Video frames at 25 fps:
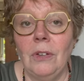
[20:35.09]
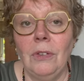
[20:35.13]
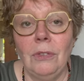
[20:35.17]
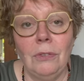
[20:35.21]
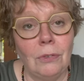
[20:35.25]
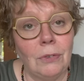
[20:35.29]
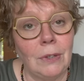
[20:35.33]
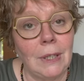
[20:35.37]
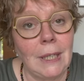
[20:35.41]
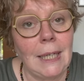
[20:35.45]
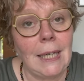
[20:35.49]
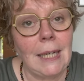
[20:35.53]

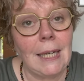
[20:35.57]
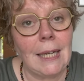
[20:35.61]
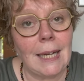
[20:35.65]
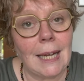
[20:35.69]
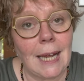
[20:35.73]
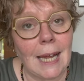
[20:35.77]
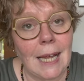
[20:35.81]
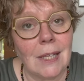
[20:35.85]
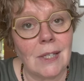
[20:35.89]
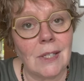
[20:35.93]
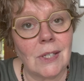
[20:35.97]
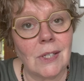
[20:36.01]
3
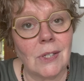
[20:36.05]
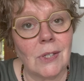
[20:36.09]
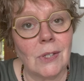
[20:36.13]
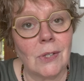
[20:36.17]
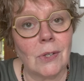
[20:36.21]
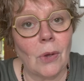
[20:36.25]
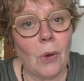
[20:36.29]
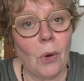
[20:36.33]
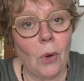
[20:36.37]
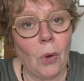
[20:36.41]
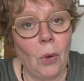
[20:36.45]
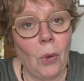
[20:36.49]
kits
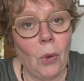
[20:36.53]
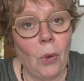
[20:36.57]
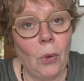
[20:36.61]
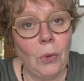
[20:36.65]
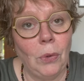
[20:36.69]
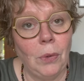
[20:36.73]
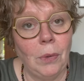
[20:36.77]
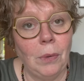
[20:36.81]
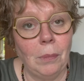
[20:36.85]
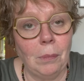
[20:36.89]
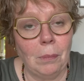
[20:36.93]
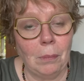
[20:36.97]

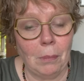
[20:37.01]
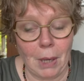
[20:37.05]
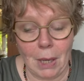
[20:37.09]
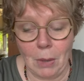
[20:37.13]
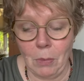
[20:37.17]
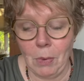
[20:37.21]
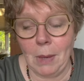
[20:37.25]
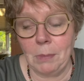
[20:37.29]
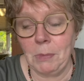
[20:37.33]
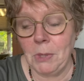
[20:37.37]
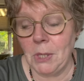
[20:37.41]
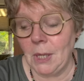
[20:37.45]
on my
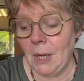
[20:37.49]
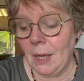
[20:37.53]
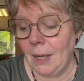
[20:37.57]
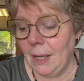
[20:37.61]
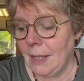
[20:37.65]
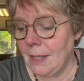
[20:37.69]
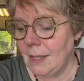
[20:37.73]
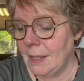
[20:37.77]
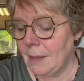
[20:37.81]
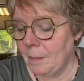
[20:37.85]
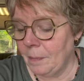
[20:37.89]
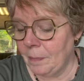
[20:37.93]

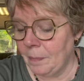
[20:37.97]
website.